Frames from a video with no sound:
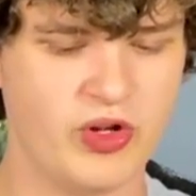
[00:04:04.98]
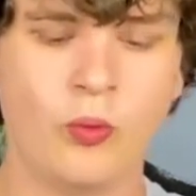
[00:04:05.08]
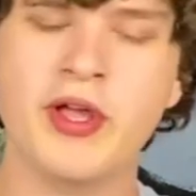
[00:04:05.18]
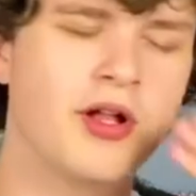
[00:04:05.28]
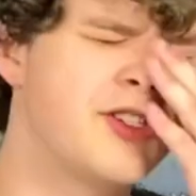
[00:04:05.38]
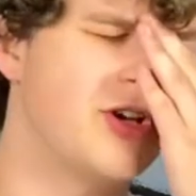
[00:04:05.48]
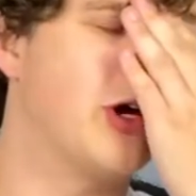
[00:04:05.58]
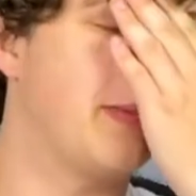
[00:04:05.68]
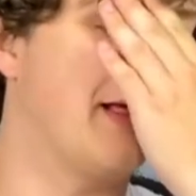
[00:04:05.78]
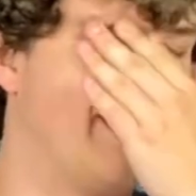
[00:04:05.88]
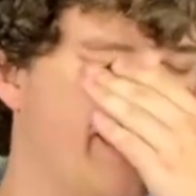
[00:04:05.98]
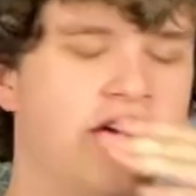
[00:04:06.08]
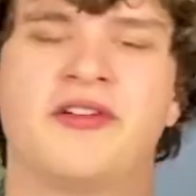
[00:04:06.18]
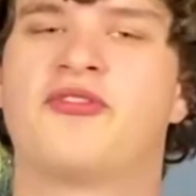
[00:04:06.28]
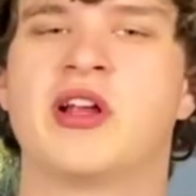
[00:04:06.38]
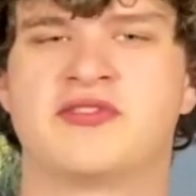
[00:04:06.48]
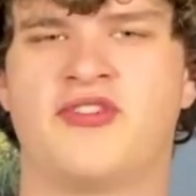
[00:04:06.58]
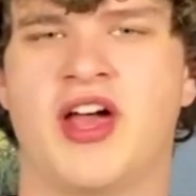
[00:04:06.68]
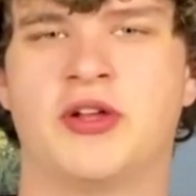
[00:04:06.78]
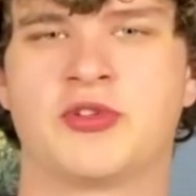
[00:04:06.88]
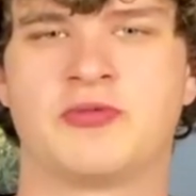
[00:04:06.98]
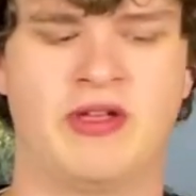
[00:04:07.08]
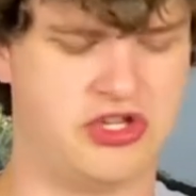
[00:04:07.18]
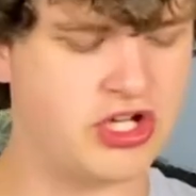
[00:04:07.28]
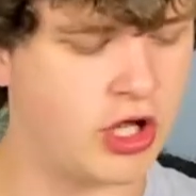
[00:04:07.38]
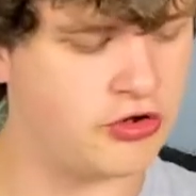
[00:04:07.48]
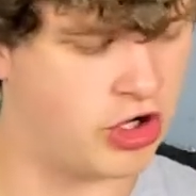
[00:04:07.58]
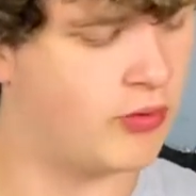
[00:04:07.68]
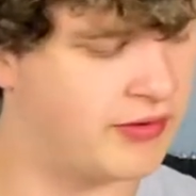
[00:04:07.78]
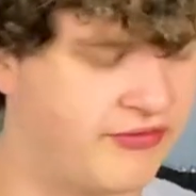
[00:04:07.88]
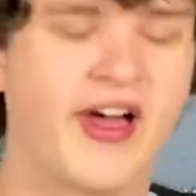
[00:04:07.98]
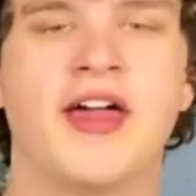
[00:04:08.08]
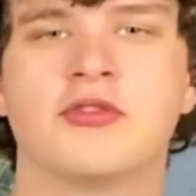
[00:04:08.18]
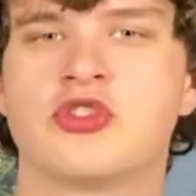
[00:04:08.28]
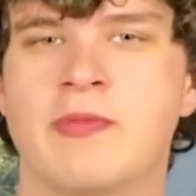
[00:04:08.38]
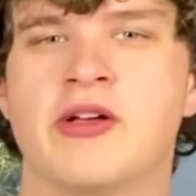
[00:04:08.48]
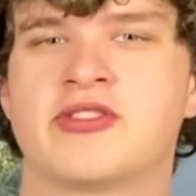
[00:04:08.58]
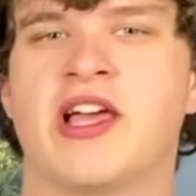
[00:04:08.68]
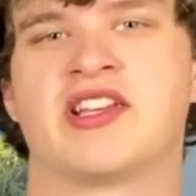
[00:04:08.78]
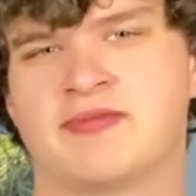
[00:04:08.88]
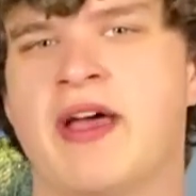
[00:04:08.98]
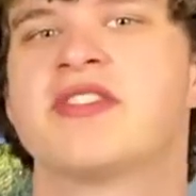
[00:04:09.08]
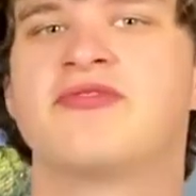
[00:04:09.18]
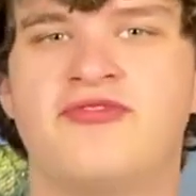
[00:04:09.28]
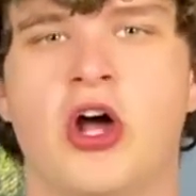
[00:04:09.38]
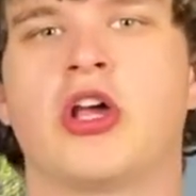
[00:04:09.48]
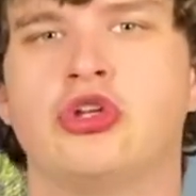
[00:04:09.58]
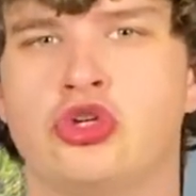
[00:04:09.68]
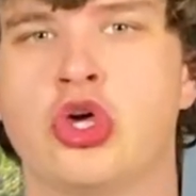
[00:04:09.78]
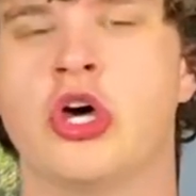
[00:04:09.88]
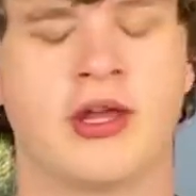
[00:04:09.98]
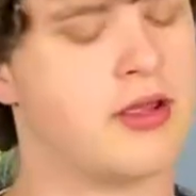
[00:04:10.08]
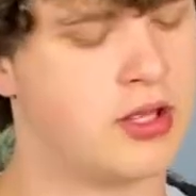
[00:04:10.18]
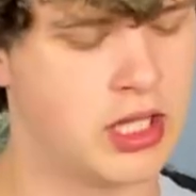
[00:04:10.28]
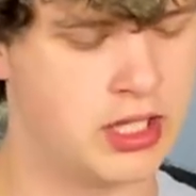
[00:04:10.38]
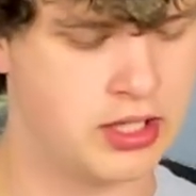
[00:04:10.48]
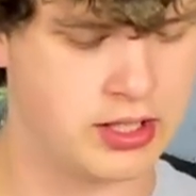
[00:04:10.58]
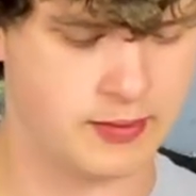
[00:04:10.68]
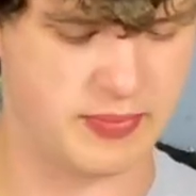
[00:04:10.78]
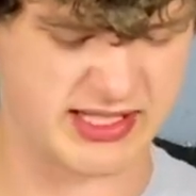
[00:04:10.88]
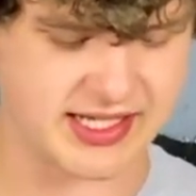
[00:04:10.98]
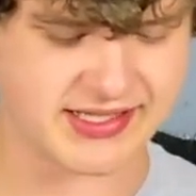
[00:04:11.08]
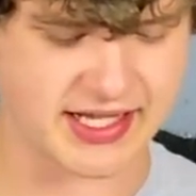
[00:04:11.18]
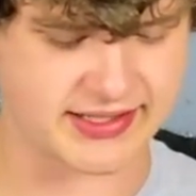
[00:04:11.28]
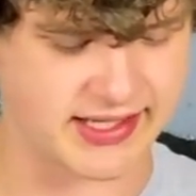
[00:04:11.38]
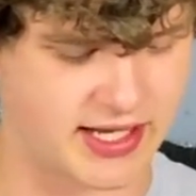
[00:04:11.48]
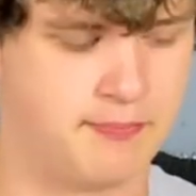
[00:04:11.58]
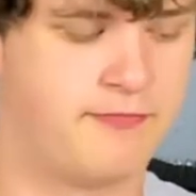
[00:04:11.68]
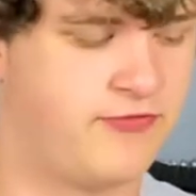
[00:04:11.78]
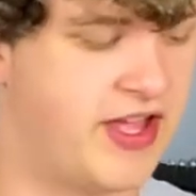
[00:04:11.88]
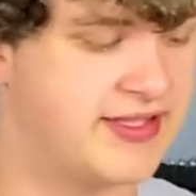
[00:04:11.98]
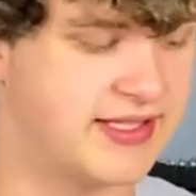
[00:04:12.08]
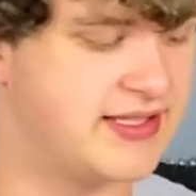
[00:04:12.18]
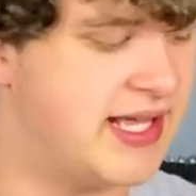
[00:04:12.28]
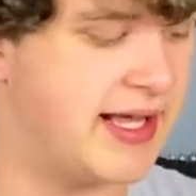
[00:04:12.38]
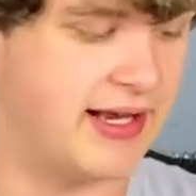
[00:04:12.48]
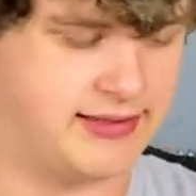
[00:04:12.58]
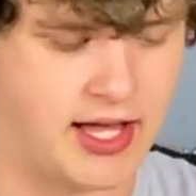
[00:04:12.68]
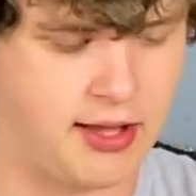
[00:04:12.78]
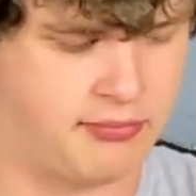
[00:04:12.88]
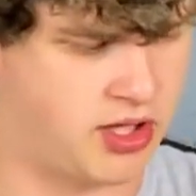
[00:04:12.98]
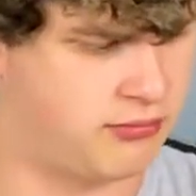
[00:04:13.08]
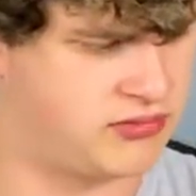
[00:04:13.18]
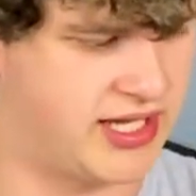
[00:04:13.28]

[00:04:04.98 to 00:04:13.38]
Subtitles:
We all joke about, like, you know, the fresh vinyl smell. You all know what vinyl smells like. It smells fucking good. But this thing is like it's a ticking time bomb.